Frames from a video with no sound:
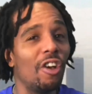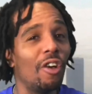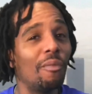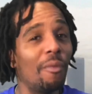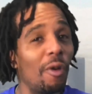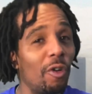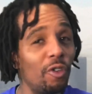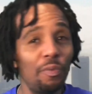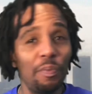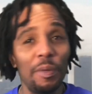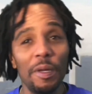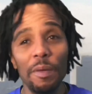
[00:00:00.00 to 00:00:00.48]

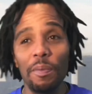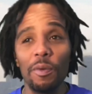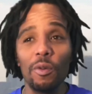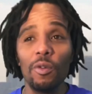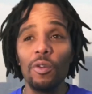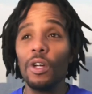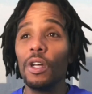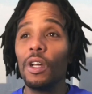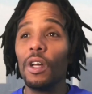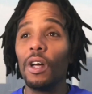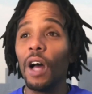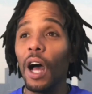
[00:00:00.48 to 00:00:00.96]
Most
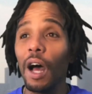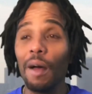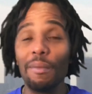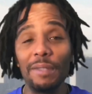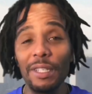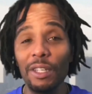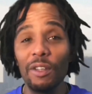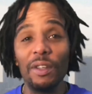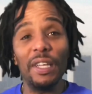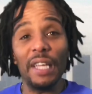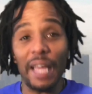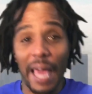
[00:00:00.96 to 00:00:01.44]
people,
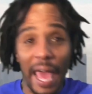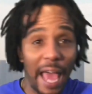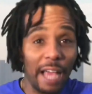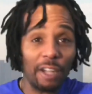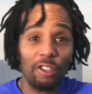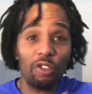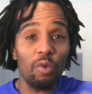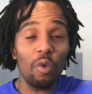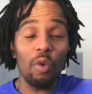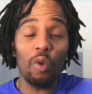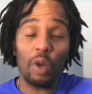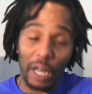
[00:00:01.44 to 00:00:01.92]

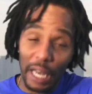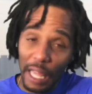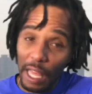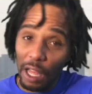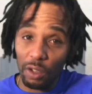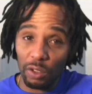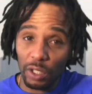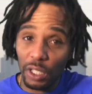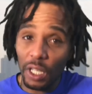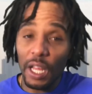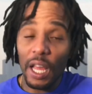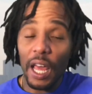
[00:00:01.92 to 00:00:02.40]
actual
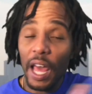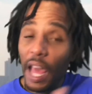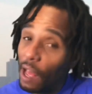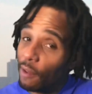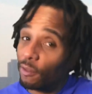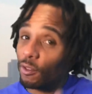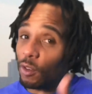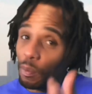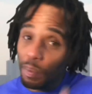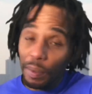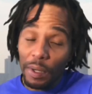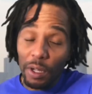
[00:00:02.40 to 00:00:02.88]
clowns have
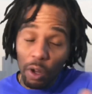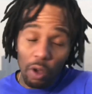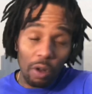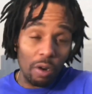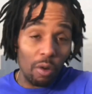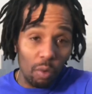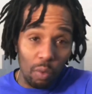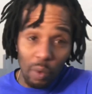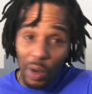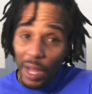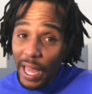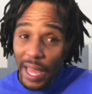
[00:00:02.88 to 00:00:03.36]
to put on a
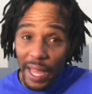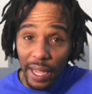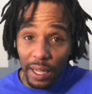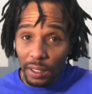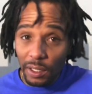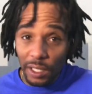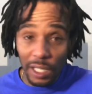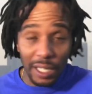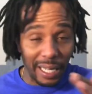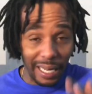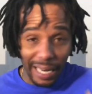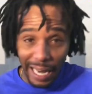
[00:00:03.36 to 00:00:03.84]
wig
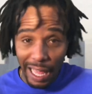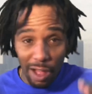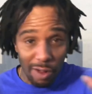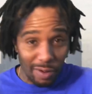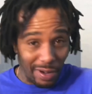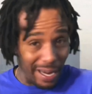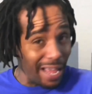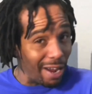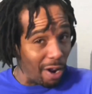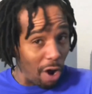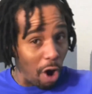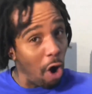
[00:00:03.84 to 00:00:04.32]
to clown
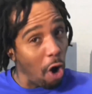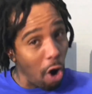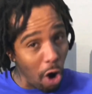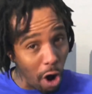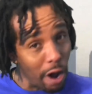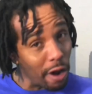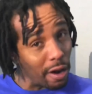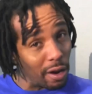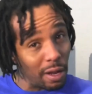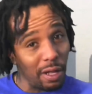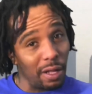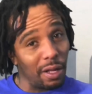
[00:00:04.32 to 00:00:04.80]
that hard.